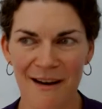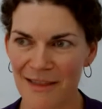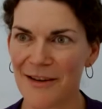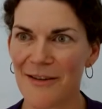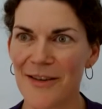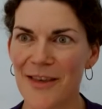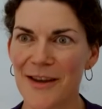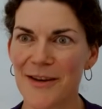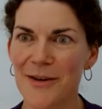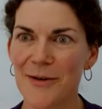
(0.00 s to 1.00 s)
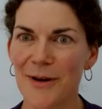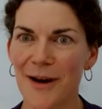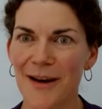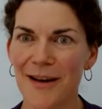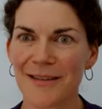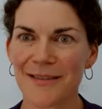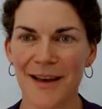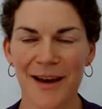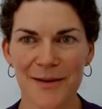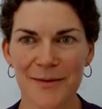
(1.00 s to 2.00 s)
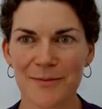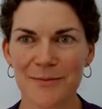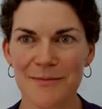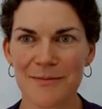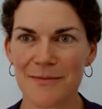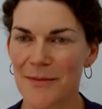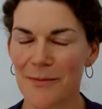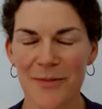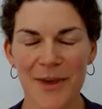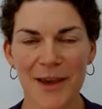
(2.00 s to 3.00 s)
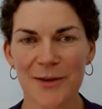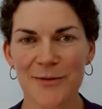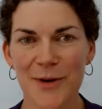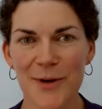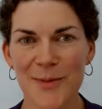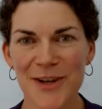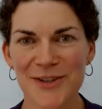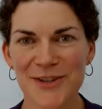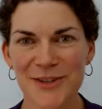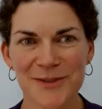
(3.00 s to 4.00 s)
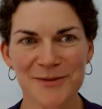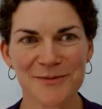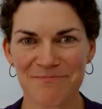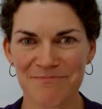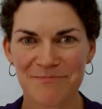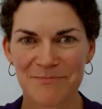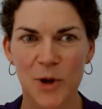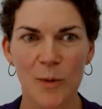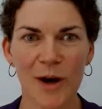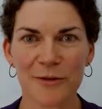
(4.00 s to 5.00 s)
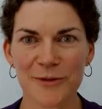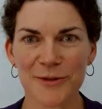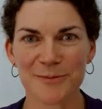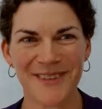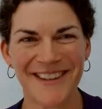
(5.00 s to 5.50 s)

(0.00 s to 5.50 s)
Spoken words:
think on that note, I thank you very much and go otters.